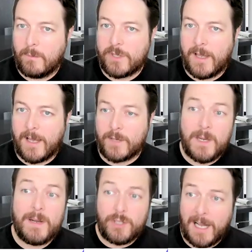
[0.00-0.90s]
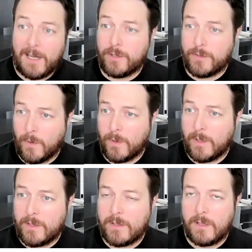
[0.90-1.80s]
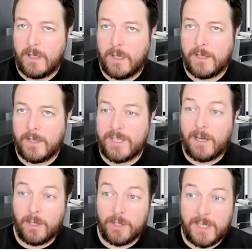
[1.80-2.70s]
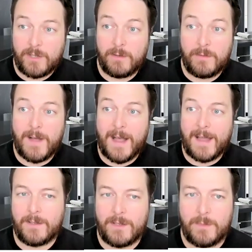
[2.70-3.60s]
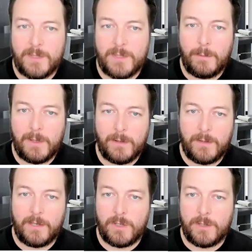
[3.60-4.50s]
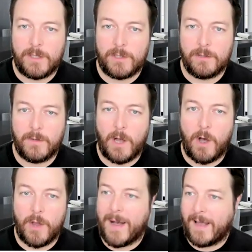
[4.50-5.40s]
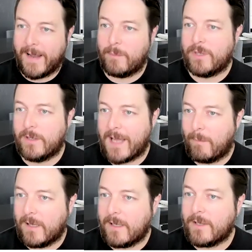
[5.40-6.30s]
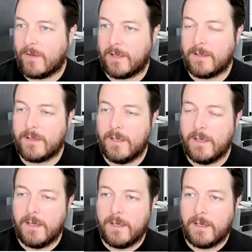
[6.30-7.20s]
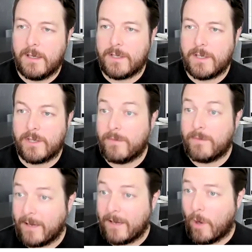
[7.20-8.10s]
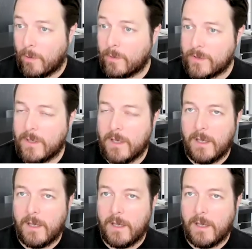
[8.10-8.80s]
So that's been a bit of a challenge for us. And as technology has sort of advanced, particularly with introducing sort of iPad apps and tablets and things into the surveying roles,